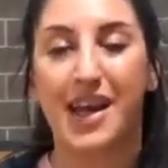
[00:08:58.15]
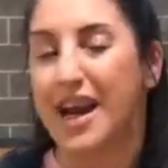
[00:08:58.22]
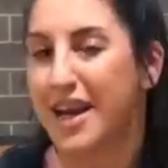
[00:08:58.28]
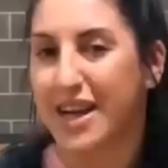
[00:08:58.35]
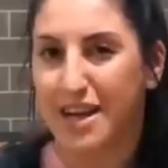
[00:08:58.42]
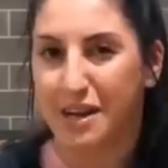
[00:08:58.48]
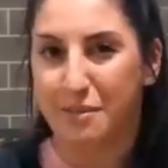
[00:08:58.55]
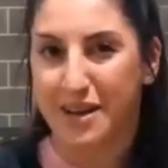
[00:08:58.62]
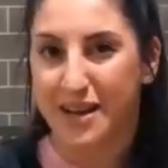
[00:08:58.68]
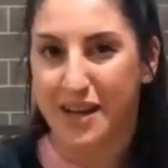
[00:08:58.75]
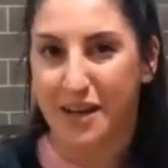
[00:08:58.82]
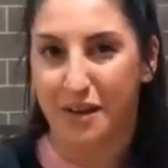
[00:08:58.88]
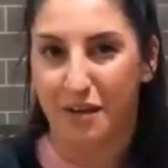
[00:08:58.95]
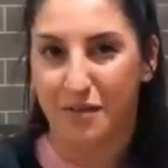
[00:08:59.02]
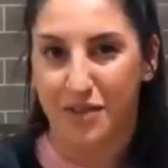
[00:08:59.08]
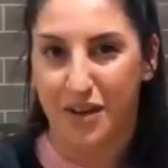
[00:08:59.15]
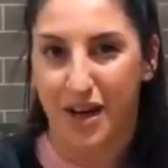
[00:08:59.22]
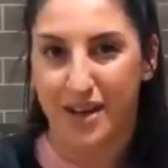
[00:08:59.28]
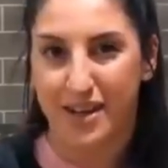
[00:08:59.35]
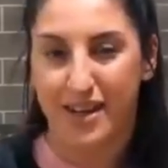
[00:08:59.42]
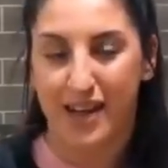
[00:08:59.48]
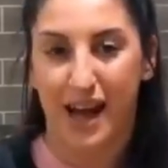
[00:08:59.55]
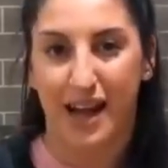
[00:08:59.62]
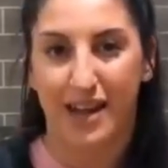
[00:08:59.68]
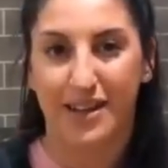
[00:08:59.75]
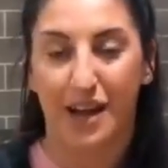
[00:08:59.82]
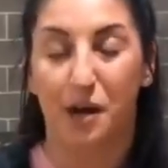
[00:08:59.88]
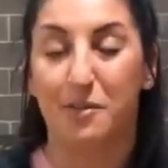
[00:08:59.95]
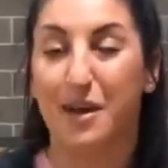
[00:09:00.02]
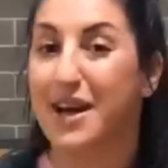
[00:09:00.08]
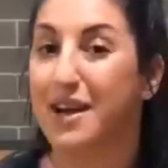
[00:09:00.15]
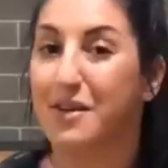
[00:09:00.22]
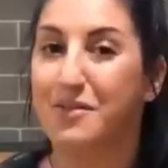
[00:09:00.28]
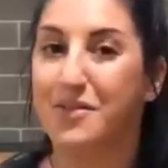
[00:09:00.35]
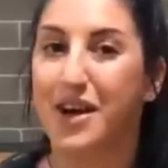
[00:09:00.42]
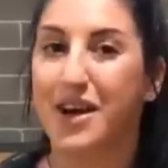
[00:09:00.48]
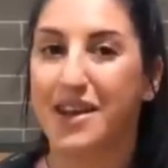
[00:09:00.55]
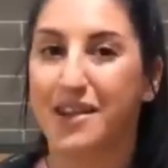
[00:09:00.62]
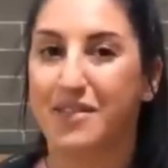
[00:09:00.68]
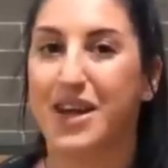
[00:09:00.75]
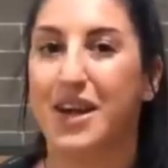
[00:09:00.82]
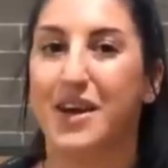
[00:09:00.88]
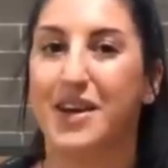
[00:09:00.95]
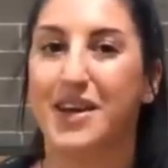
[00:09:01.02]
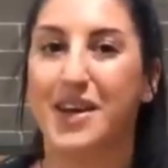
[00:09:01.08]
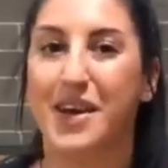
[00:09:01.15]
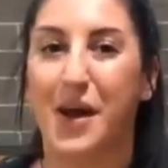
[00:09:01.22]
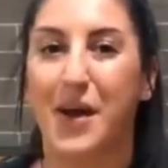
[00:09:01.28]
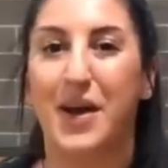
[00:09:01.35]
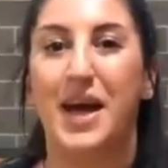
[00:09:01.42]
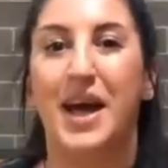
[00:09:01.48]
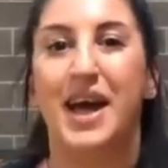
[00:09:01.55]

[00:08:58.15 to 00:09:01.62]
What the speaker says: that clearly means that you love dance, and I make a lot of dance videos, so